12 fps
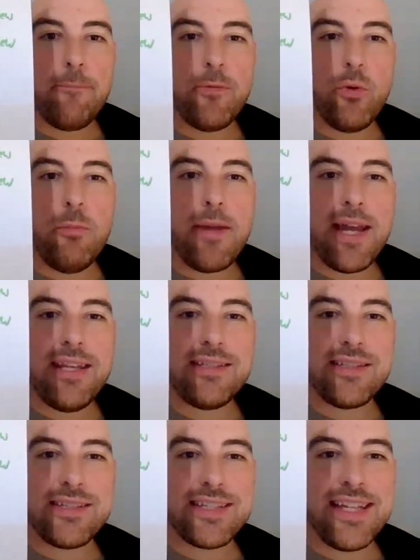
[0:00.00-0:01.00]
we managed
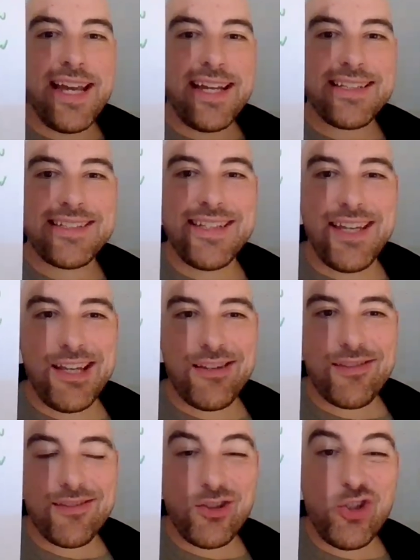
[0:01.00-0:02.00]
to snag
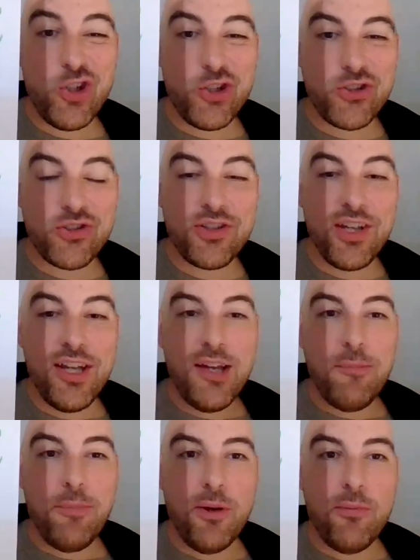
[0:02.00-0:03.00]
sixth just,
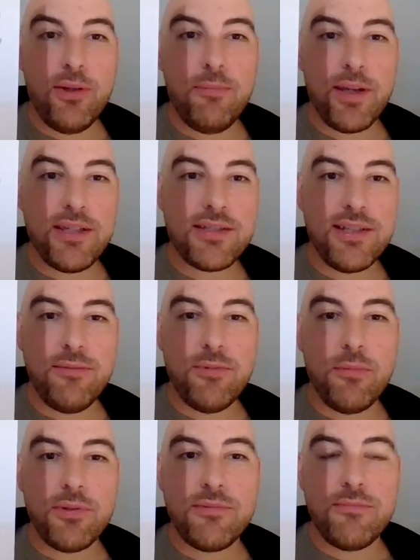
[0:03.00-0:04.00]
but we
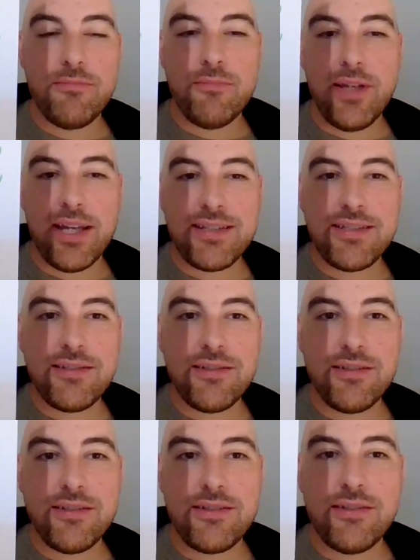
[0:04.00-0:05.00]
had
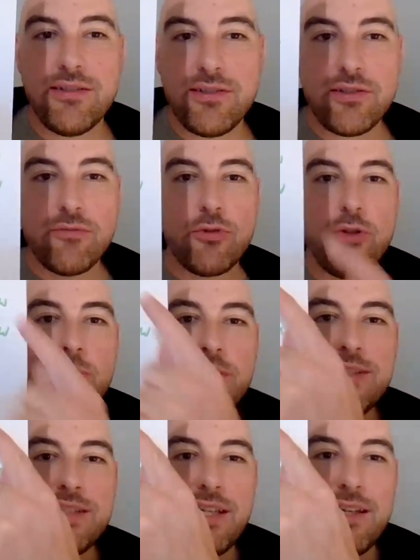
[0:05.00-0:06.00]
Sarumi
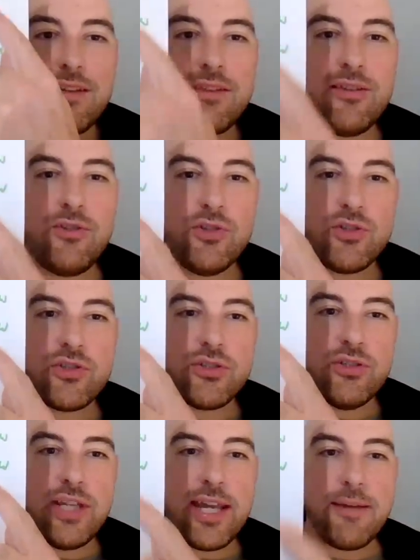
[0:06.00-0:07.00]
sixth, just
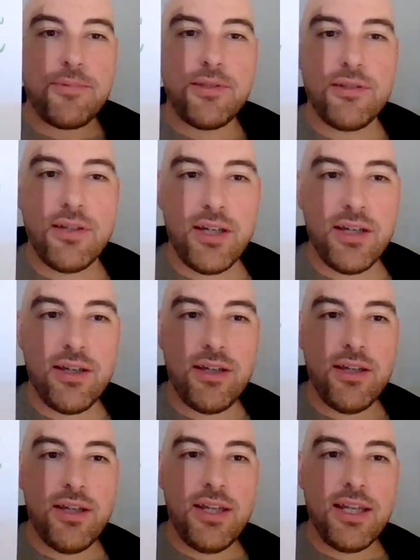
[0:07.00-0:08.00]
nabbed
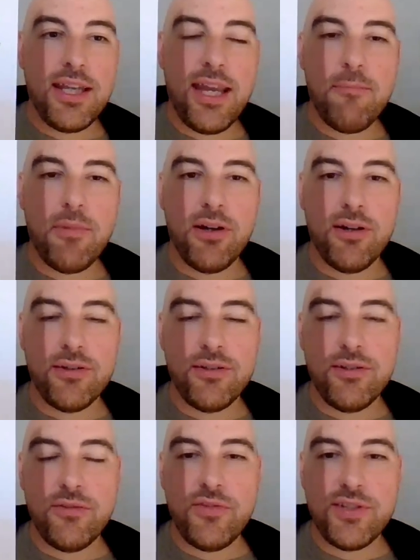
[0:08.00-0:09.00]

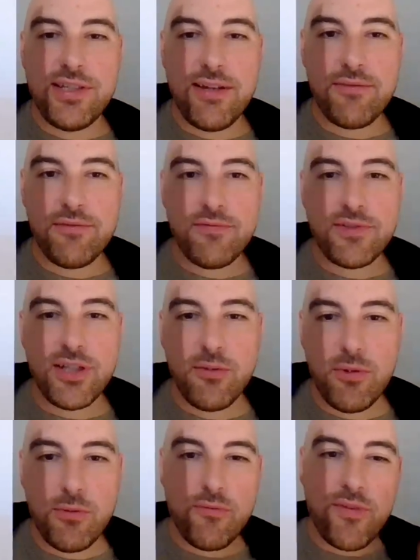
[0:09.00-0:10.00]
Kemhan for seventh. So
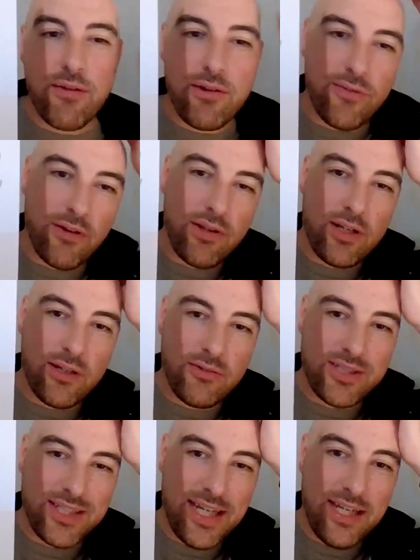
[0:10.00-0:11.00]
we were very, very close
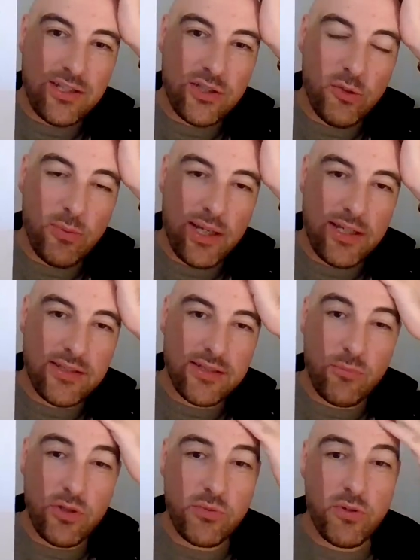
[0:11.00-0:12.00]
to getting two places,
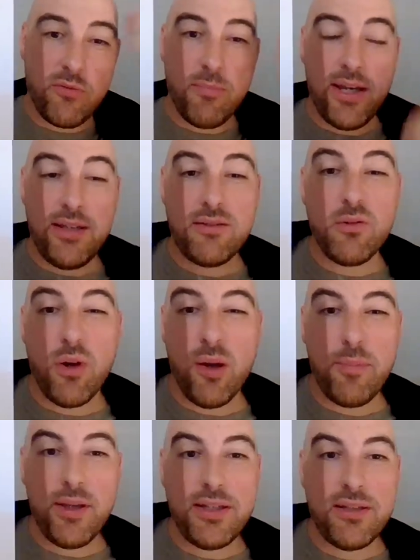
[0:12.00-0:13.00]
which would have made quite a
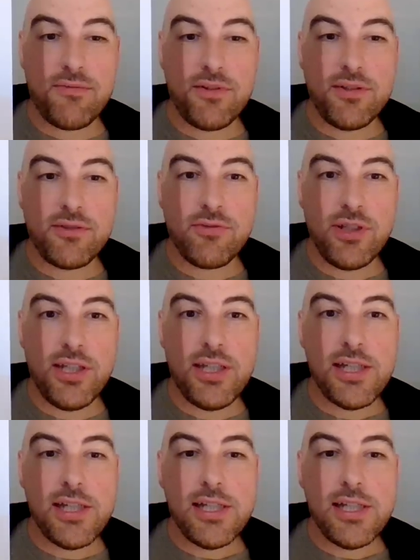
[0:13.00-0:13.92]
bit of difference, really.